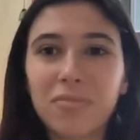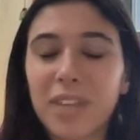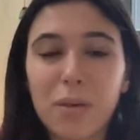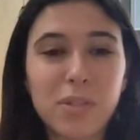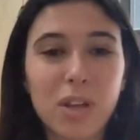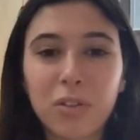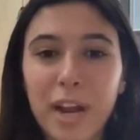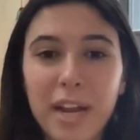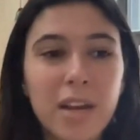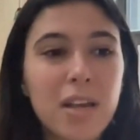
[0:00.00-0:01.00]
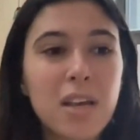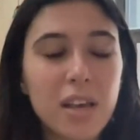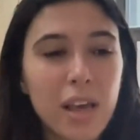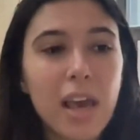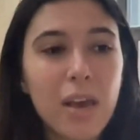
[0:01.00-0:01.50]
that was all great.
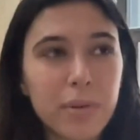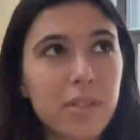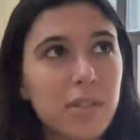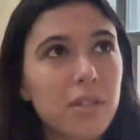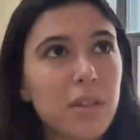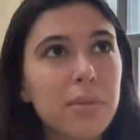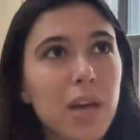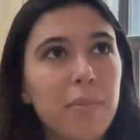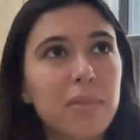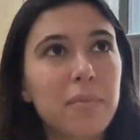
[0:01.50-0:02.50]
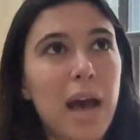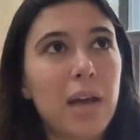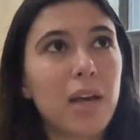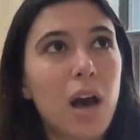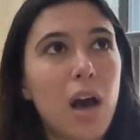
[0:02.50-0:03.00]
It was coming back.